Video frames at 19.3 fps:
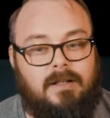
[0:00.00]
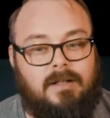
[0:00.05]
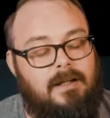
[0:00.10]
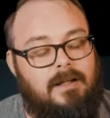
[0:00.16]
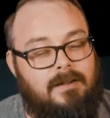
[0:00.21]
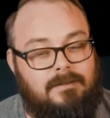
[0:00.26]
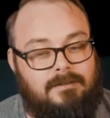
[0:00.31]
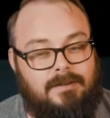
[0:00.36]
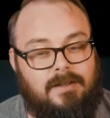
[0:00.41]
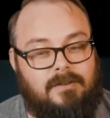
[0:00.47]

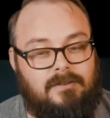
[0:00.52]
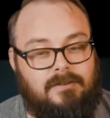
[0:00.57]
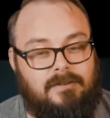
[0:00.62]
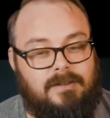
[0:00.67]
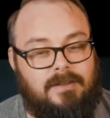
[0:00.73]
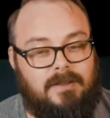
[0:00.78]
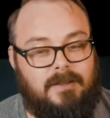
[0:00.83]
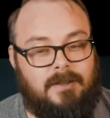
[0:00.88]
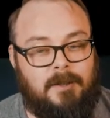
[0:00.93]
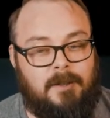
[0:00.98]
And that's
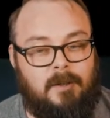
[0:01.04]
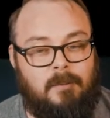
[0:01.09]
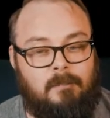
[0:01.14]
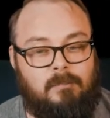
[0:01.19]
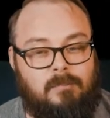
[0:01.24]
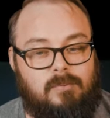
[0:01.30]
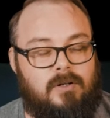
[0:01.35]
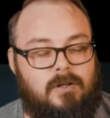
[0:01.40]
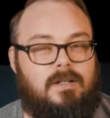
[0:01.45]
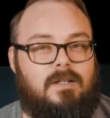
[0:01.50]
actually
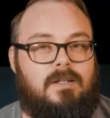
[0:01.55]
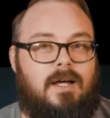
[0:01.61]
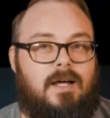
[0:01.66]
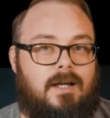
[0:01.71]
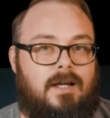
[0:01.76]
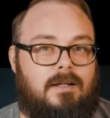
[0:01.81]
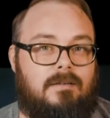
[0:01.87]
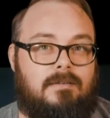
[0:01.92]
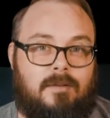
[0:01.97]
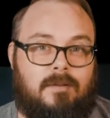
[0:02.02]
pretty
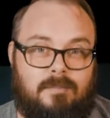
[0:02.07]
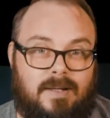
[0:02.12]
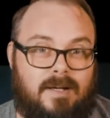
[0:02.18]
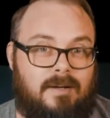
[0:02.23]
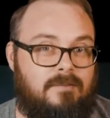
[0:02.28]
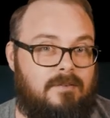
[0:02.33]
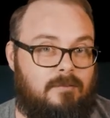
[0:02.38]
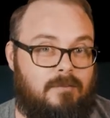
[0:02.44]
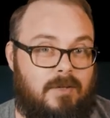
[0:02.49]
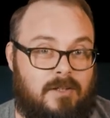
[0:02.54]
light.
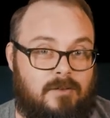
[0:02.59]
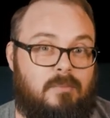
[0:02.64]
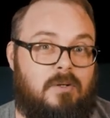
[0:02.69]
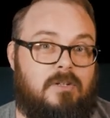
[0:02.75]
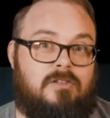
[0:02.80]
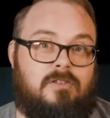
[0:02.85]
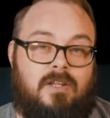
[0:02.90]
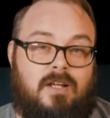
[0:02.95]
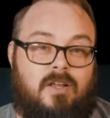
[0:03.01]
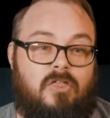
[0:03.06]
Sometimes as
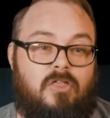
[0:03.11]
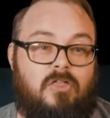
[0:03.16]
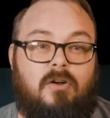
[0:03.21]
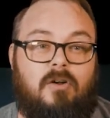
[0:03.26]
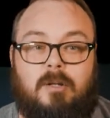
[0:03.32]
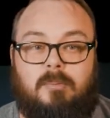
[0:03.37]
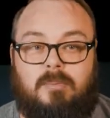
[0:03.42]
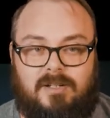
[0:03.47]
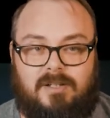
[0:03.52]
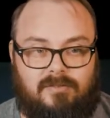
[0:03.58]
much as like
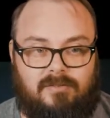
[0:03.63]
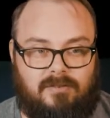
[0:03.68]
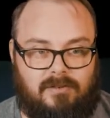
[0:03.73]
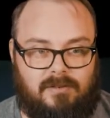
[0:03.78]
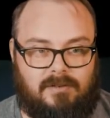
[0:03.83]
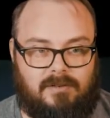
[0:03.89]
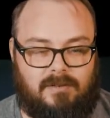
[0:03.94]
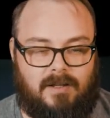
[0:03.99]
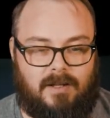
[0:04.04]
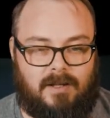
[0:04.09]
30 minutes for
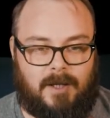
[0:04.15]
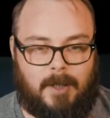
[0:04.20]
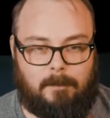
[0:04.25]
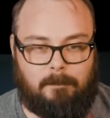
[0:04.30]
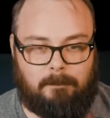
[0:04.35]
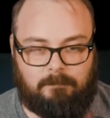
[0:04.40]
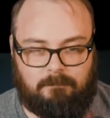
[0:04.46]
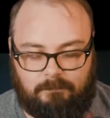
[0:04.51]
this client.